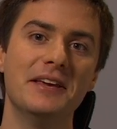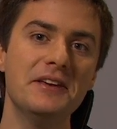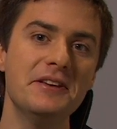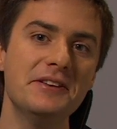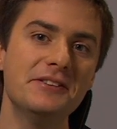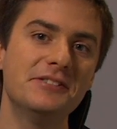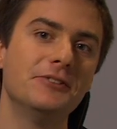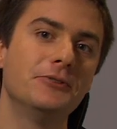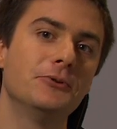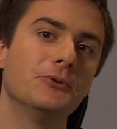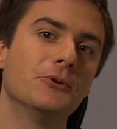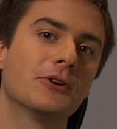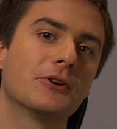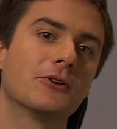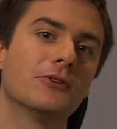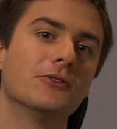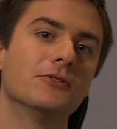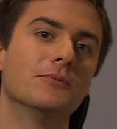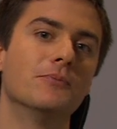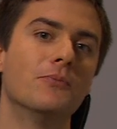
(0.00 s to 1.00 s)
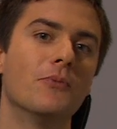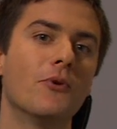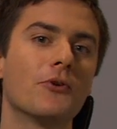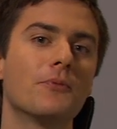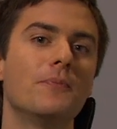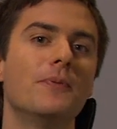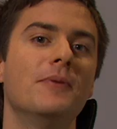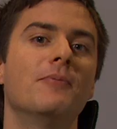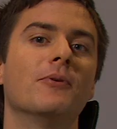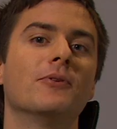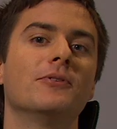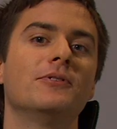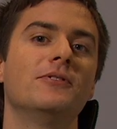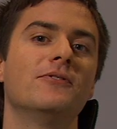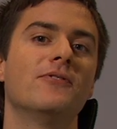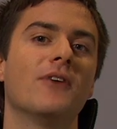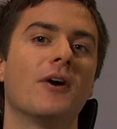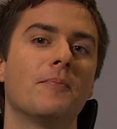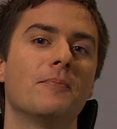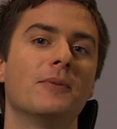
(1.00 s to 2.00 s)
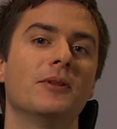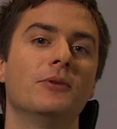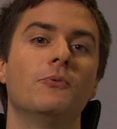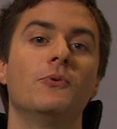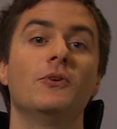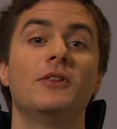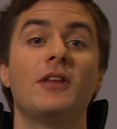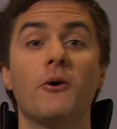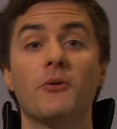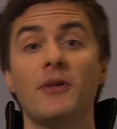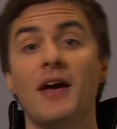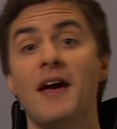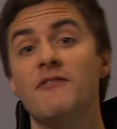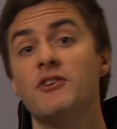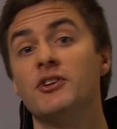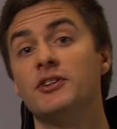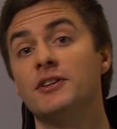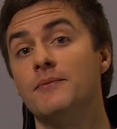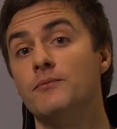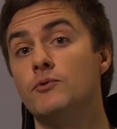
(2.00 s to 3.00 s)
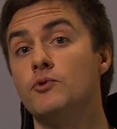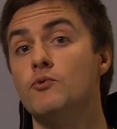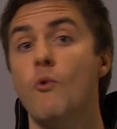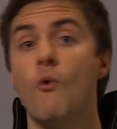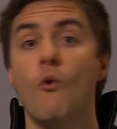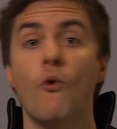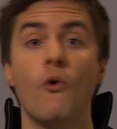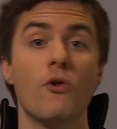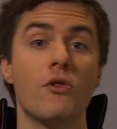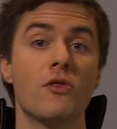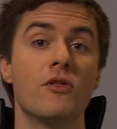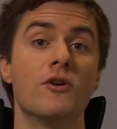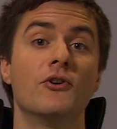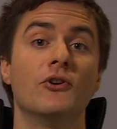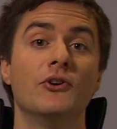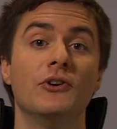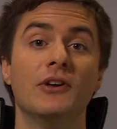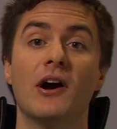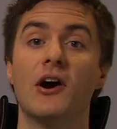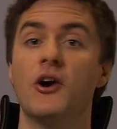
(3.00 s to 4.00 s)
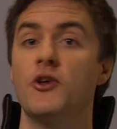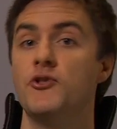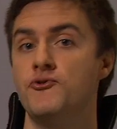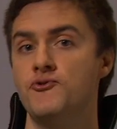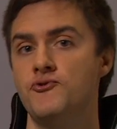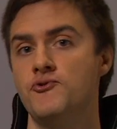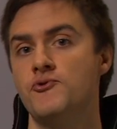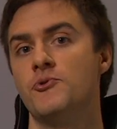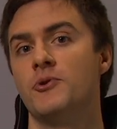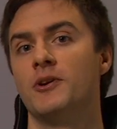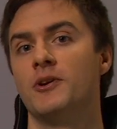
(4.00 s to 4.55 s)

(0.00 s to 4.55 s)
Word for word: easy to include more people in development without having them to all learn a new